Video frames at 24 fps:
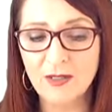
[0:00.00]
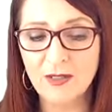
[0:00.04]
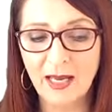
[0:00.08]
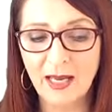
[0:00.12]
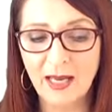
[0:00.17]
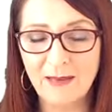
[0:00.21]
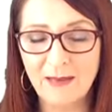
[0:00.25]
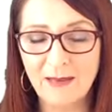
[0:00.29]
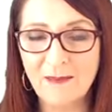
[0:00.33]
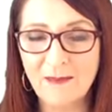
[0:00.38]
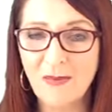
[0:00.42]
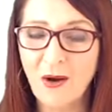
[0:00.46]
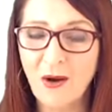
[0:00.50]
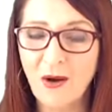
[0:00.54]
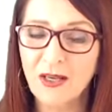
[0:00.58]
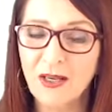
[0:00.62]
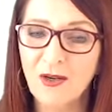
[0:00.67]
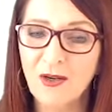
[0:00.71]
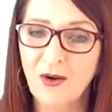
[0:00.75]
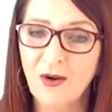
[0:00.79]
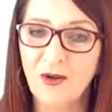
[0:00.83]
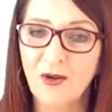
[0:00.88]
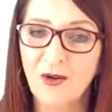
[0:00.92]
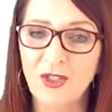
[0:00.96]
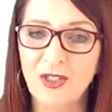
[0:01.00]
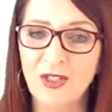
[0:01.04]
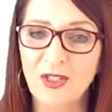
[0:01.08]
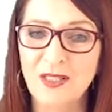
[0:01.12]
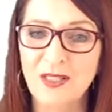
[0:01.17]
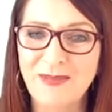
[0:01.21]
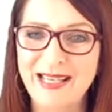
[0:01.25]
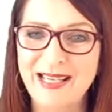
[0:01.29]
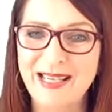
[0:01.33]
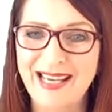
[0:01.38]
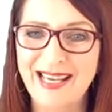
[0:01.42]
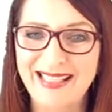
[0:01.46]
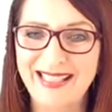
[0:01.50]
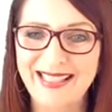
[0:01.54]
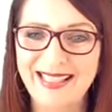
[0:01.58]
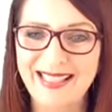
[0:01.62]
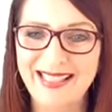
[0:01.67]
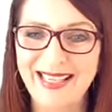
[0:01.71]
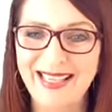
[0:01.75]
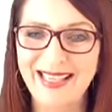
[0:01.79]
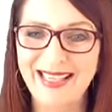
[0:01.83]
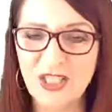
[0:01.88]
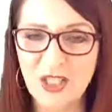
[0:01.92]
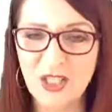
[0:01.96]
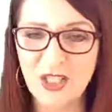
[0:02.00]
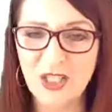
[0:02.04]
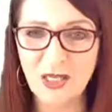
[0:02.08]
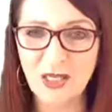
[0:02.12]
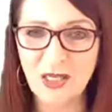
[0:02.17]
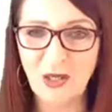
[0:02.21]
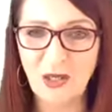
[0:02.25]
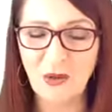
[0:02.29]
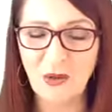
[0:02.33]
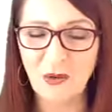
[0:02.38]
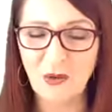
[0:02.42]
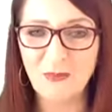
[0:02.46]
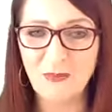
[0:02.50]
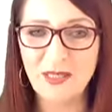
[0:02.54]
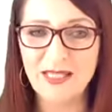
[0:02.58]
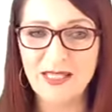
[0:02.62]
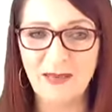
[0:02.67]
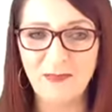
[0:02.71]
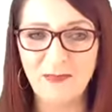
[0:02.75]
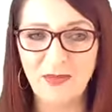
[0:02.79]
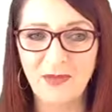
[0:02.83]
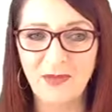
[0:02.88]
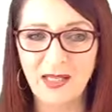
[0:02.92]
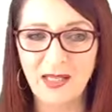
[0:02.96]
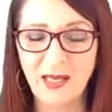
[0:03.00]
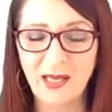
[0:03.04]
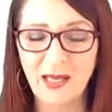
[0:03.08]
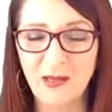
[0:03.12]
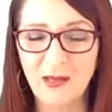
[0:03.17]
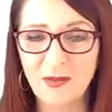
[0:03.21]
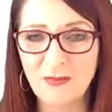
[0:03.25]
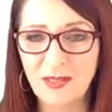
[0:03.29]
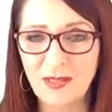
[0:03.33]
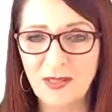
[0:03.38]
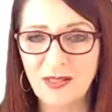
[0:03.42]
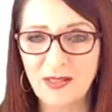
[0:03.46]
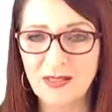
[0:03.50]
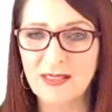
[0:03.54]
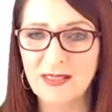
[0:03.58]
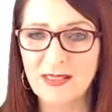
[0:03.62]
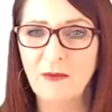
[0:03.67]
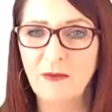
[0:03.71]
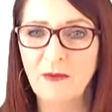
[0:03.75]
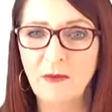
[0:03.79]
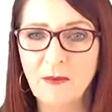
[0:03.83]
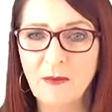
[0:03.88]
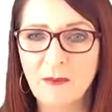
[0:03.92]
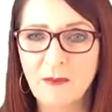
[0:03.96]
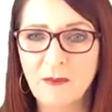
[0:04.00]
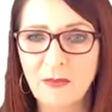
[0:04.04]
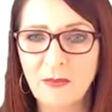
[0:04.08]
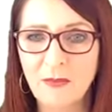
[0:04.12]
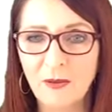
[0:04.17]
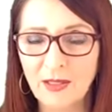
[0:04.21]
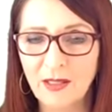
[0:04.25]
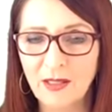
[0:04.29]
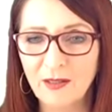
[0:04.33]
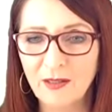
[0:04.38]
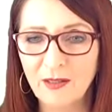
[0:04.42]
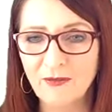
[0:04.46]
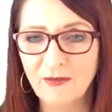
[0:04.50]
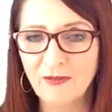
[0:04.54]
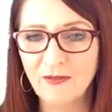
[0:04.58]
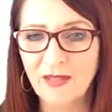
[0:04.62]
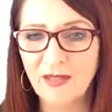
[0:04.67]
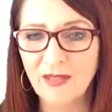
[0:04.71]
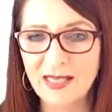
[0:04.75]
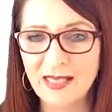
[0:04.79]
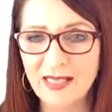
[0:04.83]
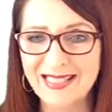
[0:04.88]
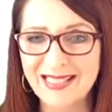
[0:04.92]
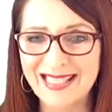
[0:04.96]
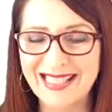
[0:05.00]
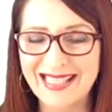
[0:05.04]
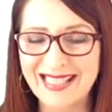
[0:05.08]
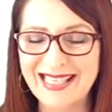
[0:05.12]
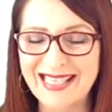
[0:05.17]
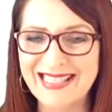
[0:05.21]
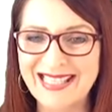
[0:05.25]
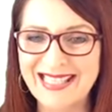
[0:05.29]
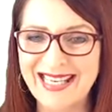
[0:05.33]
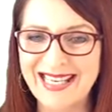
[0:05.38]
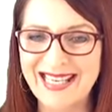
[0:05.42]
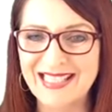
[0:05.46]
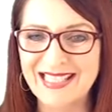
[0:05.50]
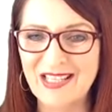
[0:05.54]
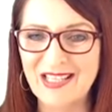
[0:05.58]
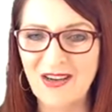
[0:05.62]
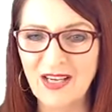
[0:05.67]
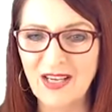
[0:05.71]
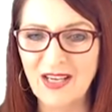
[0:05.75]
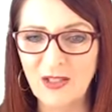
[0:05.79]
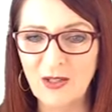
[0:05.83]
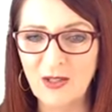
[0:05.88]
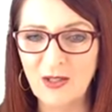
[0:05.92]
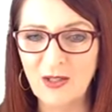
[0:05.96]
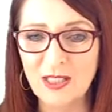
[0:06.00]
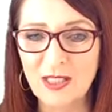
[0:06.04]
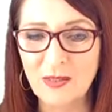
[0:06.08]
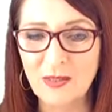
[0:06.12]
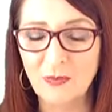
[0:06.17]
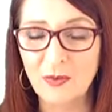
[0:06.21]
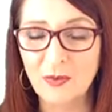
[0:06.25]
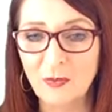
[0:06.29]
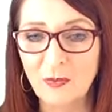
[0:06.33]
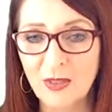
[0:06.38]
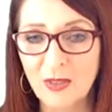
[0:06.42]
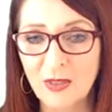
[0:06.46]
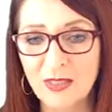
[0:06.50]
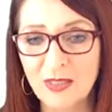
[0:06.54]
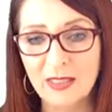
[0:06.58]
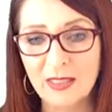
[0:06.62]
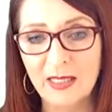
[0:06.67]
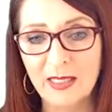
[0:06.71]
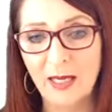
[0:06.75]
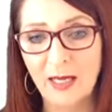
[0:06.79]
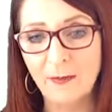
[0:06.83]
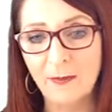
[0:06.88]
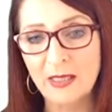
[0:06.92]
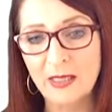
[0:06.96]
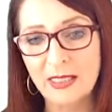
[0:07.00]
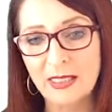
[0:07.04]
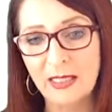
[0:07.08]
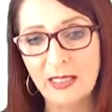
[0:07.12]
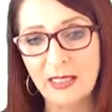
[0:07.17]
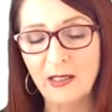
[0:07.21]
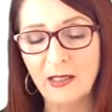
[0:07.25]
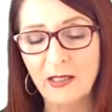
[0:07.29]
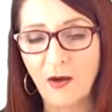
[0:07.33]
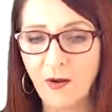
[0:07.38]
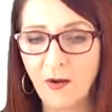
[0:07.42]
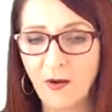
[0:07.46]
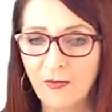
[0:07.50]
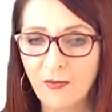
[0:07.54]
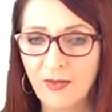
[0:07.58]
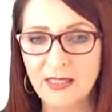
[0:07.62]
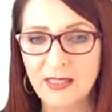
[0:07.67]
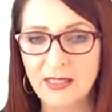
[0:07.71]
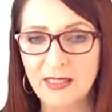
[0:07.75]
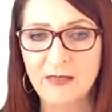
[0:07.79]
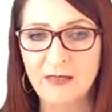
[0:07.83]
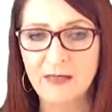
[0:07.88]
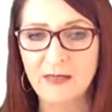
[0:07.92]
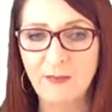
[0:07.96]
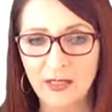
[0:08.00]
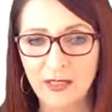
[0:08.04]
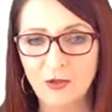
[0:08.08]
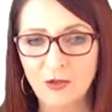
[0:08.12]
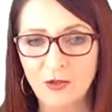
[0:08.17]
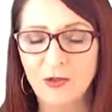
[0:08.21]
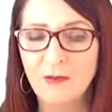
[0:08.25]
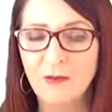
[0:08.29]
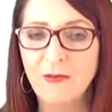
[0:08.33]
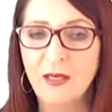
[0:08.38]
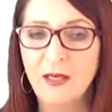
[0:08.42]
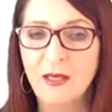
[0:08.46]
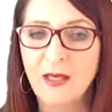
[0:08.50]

and it might not just be ADHD, it could be something else, because there are a myriad of things that kids get diagnosed with today, particularly on that spectrum,